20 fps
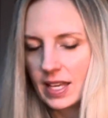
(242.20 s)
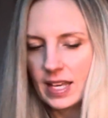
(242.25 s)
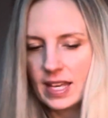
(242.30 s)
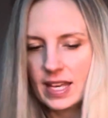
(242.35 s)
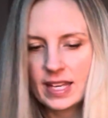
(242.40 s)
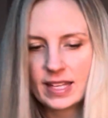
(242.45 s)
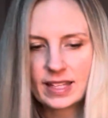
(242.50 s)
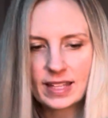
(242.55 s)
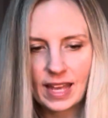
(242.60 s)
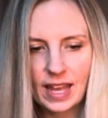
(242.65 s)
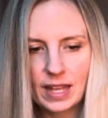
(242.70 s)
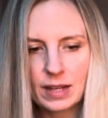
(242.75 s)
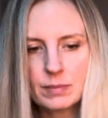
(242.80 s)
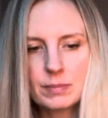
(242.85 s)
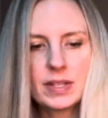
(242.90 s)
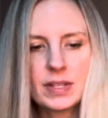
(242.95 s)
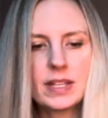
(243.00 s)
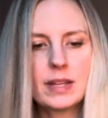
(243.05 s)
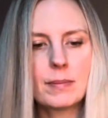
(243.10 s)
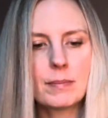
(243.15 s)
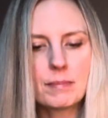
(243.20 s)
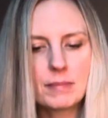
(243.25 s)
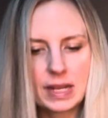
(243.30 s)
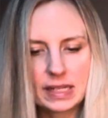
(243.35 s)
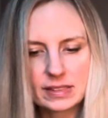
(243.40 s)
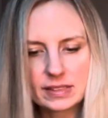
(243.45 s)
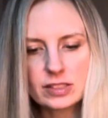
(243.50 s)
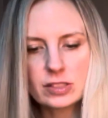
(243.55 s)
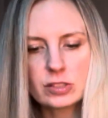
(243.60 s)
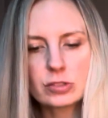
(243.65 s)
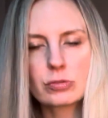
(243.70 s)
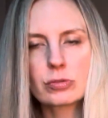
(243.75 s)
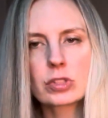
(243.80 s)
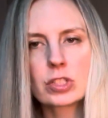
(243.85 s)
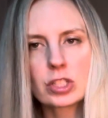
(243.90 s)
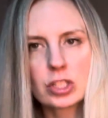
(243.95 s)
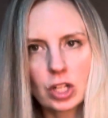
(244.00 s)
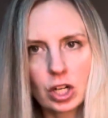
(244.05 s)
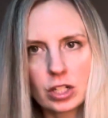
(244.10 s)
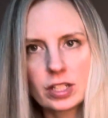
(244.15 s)
It can be a message
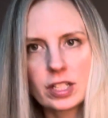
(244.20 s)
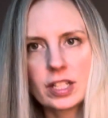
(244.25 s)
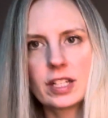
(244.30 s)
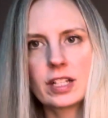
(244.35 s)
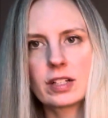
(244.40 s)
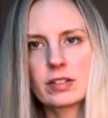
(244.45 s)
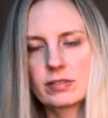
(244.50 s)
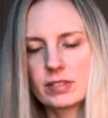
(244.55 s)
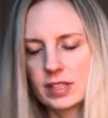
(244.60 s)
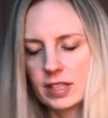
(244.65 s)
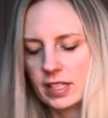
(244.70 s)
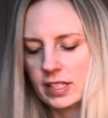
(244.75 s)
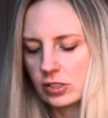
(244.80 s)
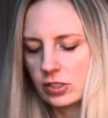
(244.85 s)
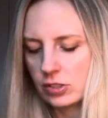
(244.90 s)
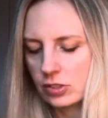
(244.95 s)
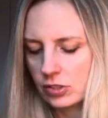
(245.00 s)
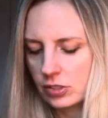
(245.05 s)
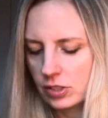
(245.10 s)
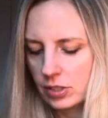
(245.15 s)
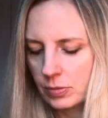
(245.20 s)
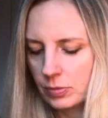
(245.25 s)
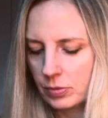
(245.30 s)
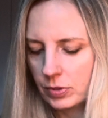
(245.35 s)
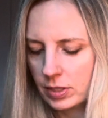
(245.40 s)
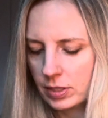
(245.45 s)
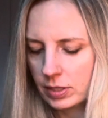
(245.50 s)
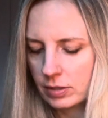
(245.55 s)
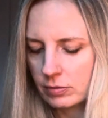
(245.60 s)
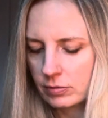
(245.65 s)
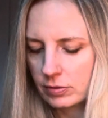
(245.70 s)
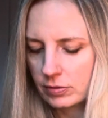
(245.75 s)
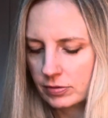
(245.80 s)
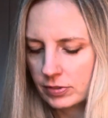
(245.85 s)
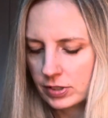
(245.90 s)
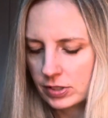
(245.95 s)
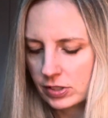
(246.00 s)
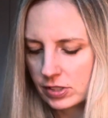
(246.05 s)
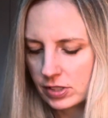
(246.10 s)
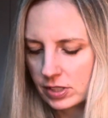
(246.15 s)
regarding a relationship when it
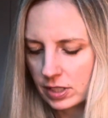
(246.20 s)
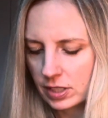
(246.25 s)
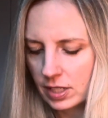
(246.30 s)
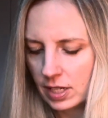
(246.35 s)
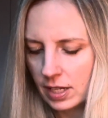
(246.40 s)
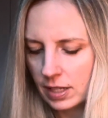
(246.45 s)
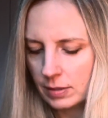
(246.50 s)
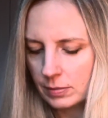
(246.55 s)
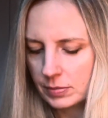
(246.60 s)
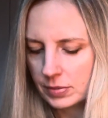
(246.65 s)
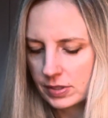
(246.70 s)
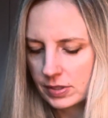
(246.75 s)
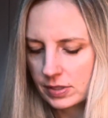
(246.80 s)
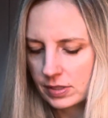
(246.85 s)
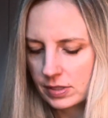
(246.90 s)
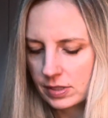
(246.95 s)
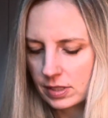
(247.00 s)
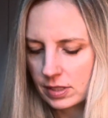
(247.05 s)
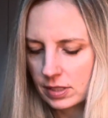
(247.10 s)
refers to cups.